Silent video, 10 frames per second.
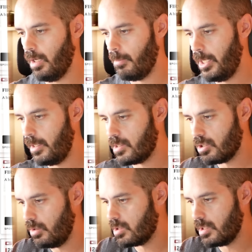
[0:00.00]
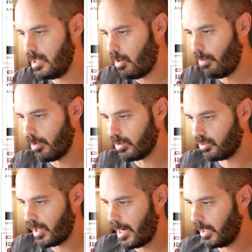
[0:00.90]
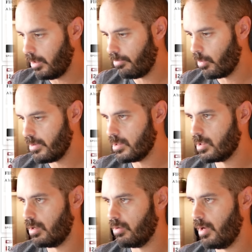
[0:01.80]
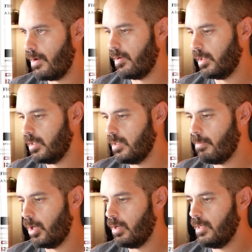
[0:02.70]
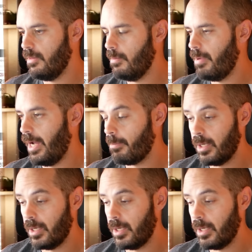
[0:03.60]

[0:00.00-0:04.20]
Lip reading: I mean, it suits the overall styling for this car to have an LED bar in the back.